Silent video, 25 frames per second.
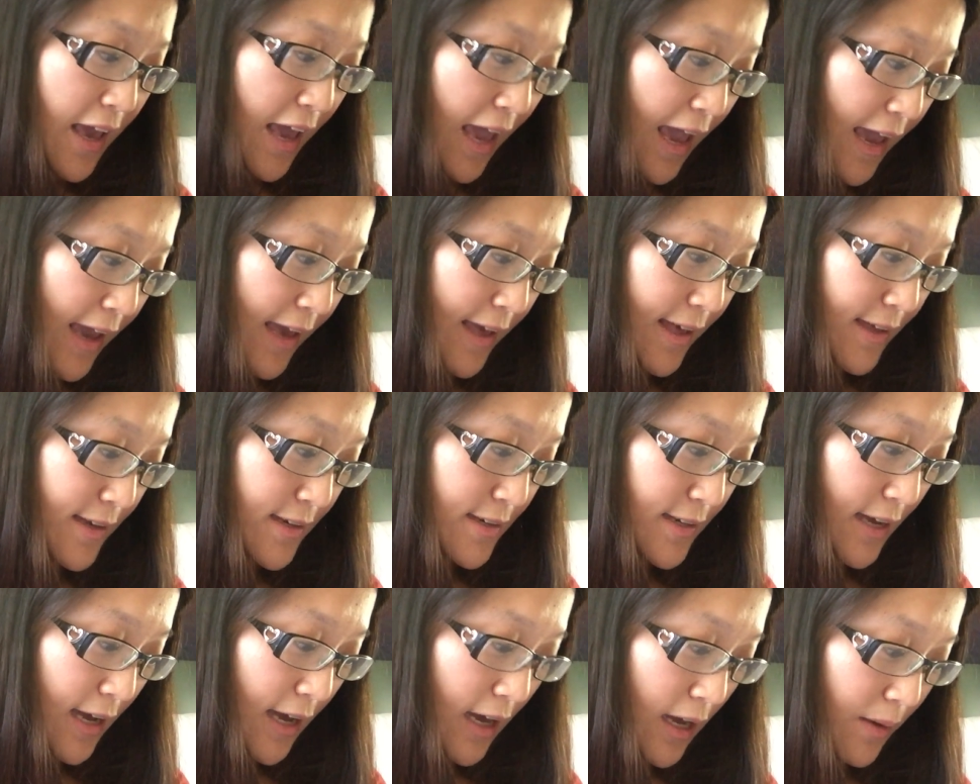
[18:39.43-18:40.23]

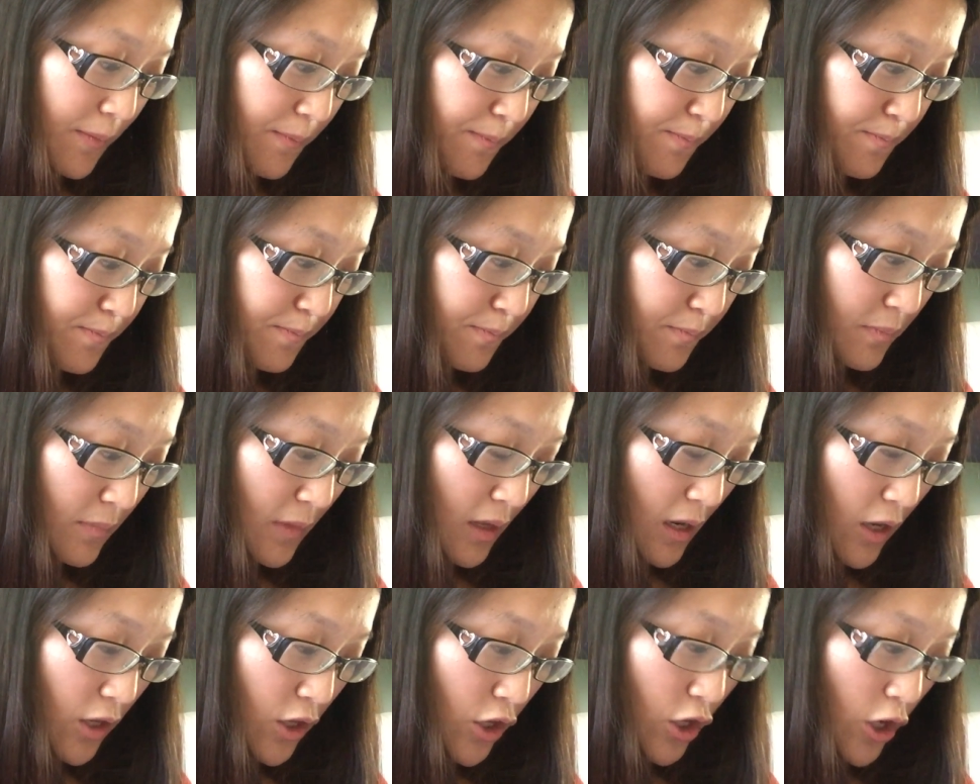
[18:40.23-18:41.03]
And
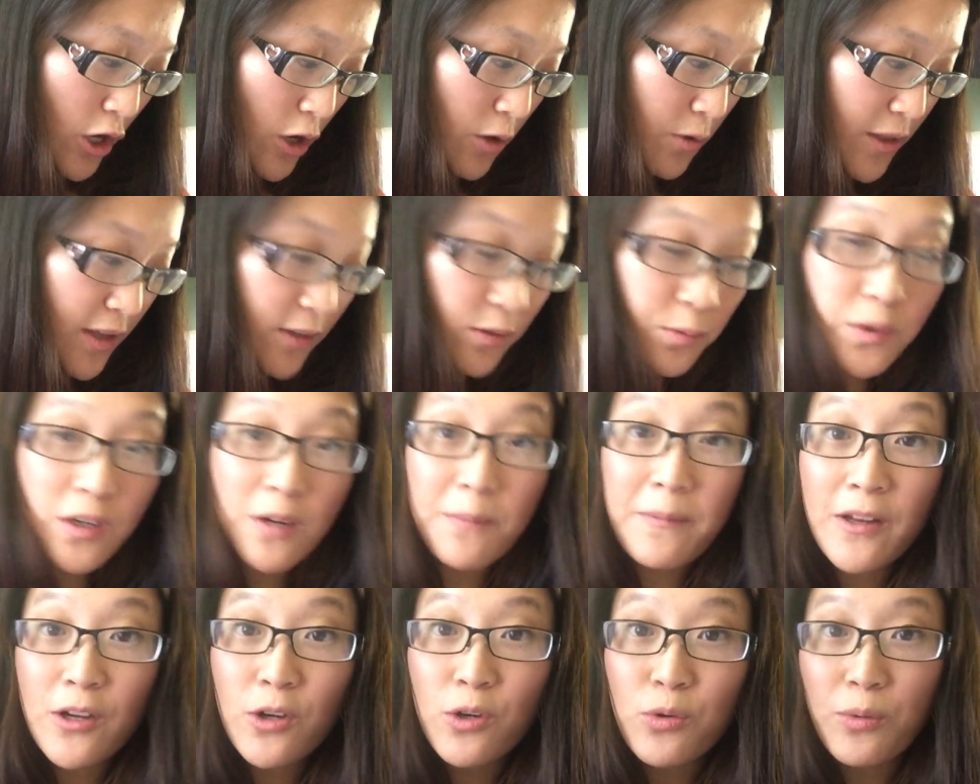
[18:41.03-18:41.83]
you know, this would
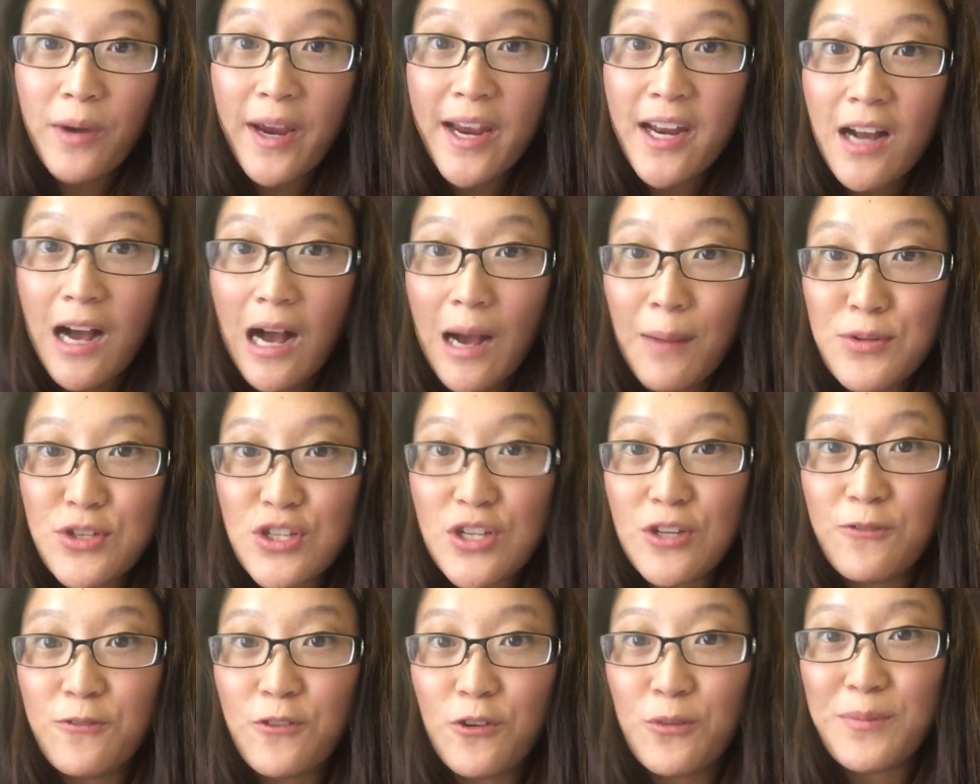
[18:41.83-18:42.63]
have been a great
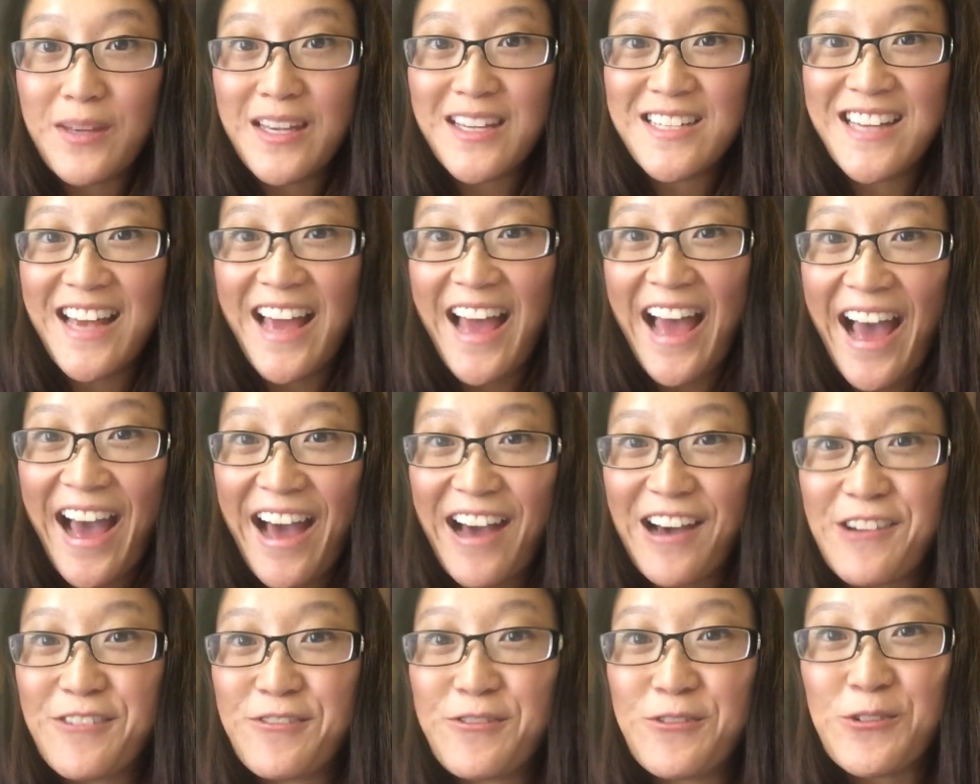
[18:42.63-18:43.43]
option for me to
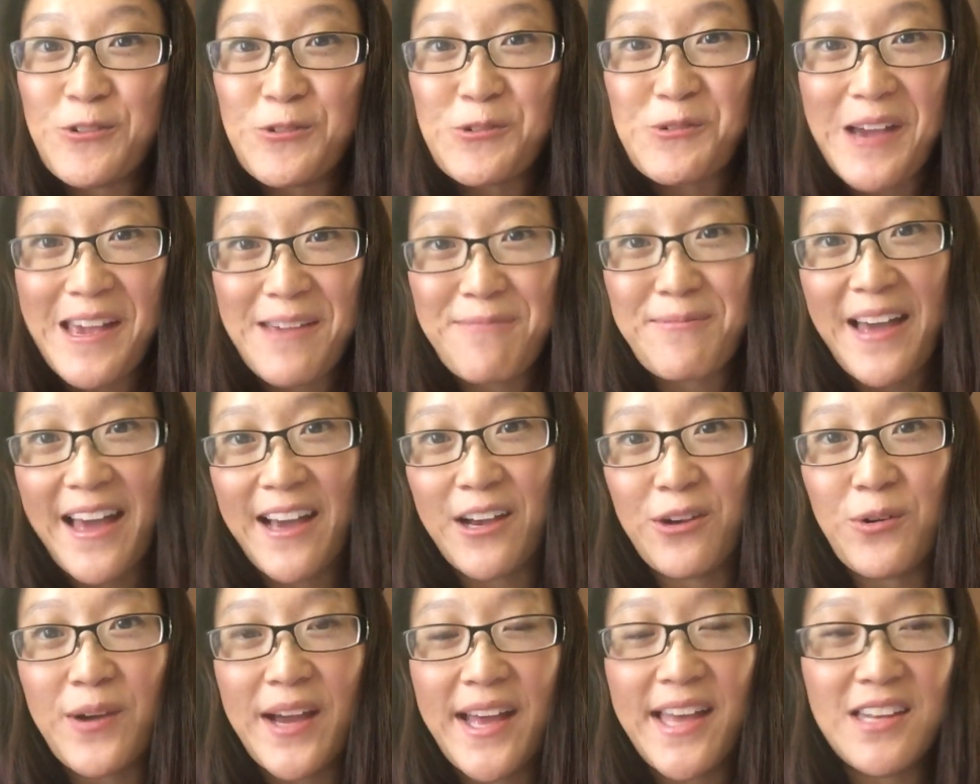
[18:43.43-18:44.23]
have way
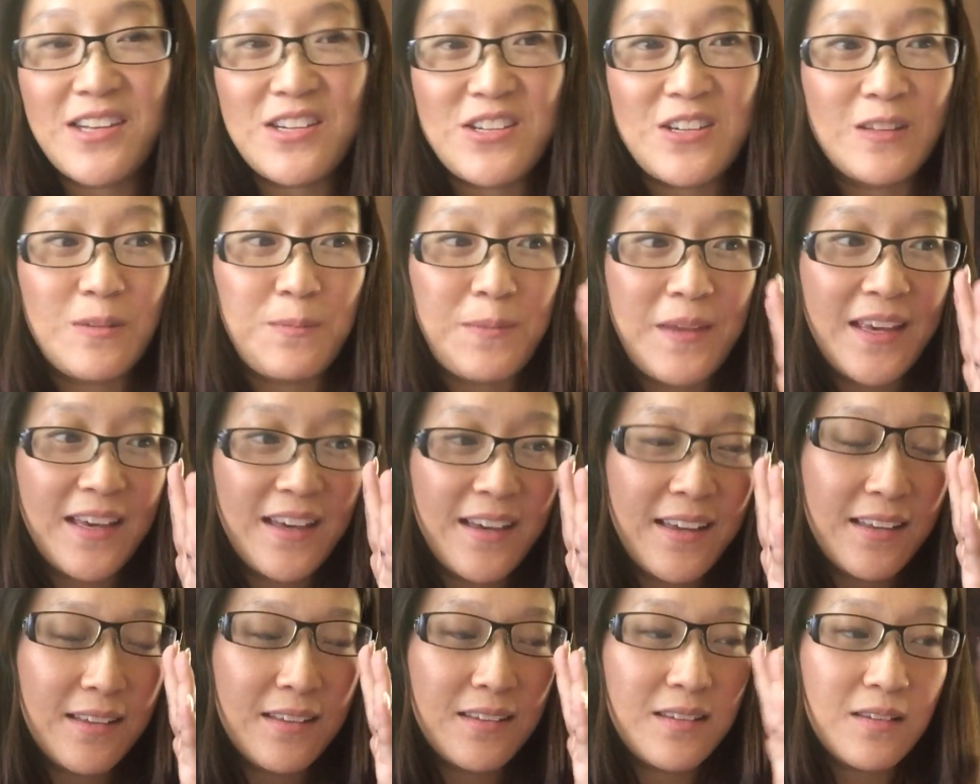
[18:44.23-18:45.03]
back when, just
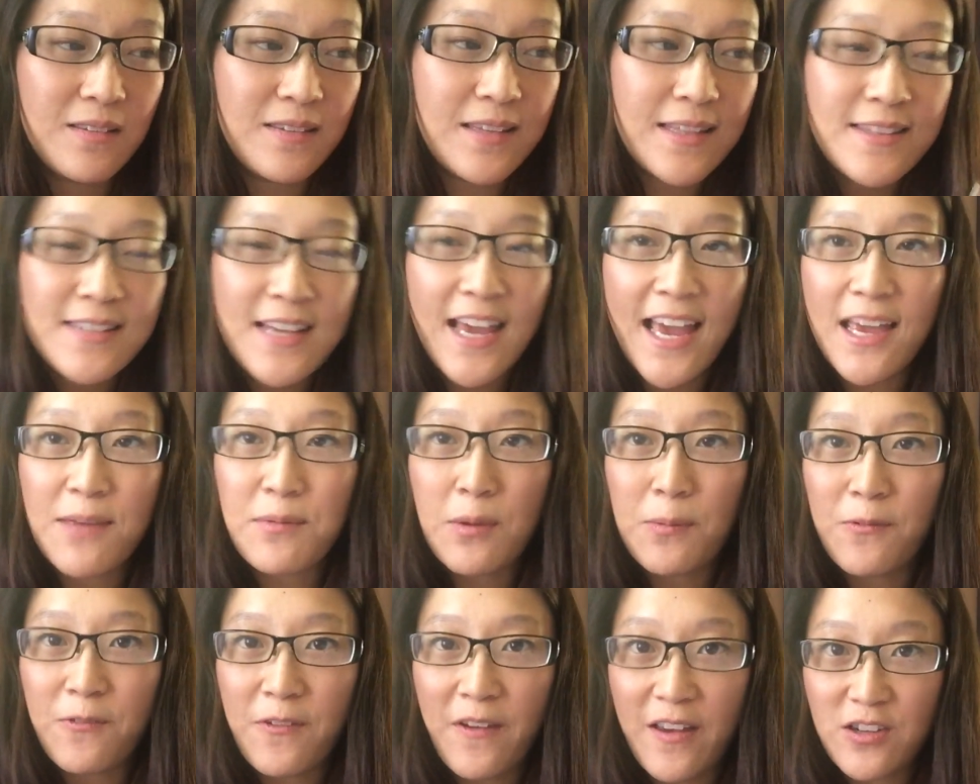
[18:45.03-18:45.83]
because since I am
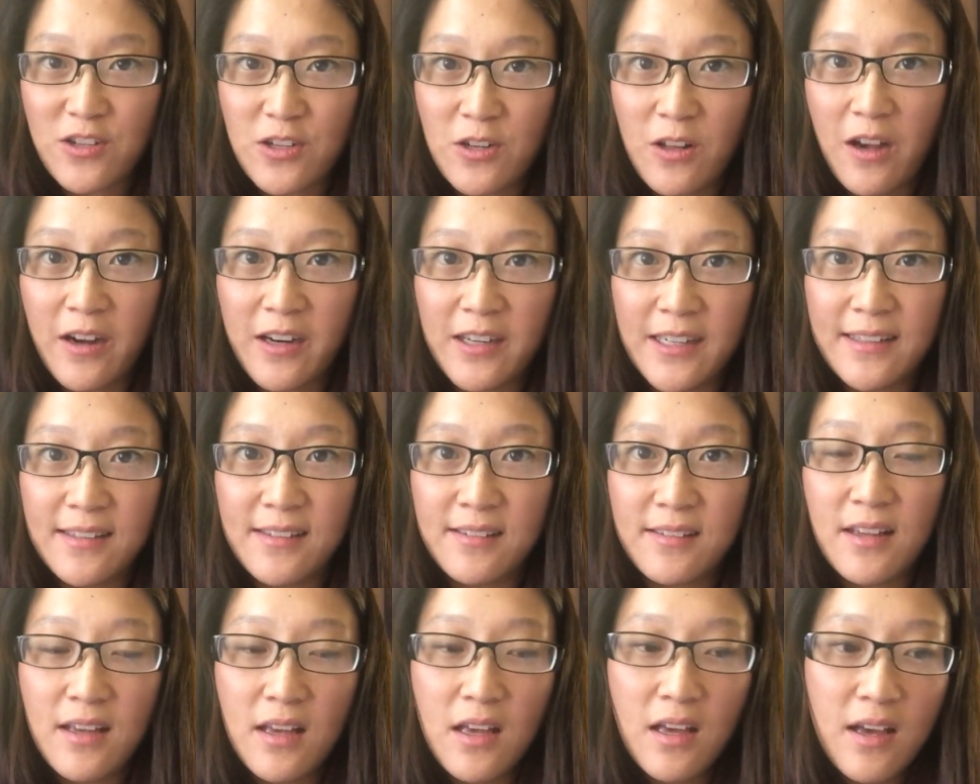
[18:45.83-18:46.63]
a professional
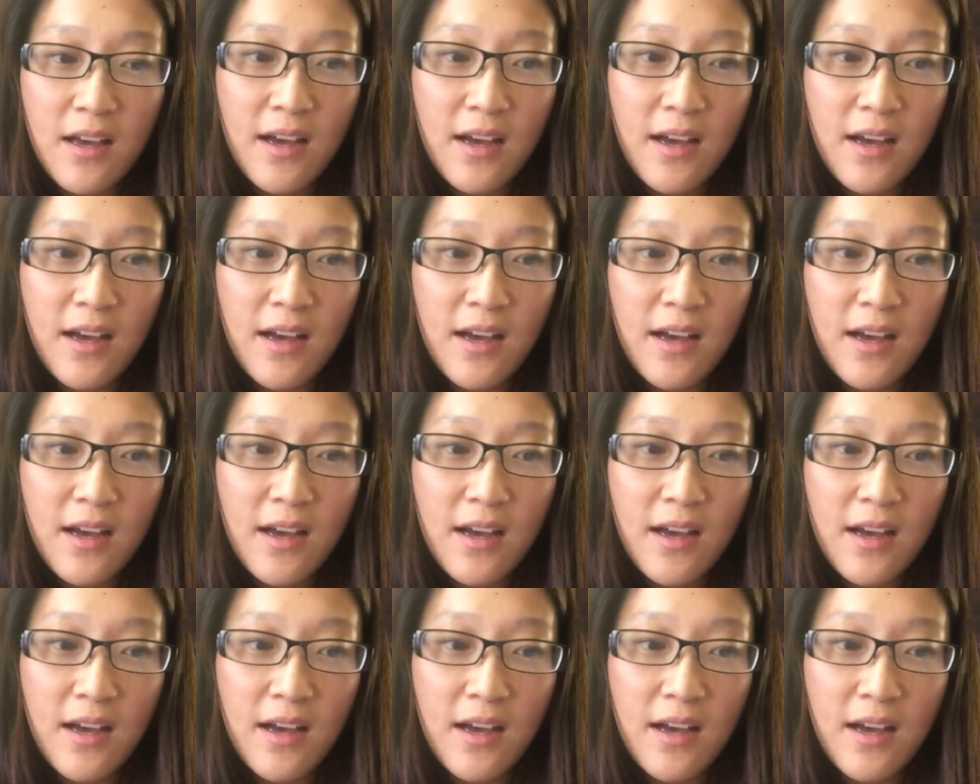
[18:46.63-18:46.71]
artist,